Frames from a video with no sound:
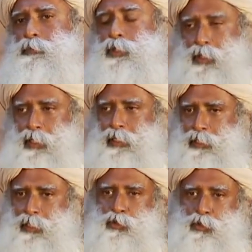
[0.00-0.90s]
In the real
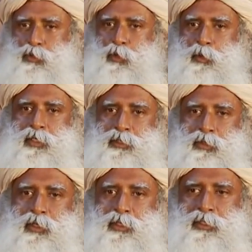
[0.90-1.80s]
sense, do you know what is
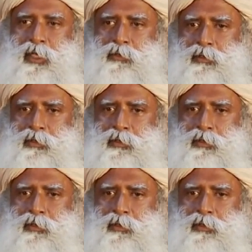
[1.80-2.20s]
north and south?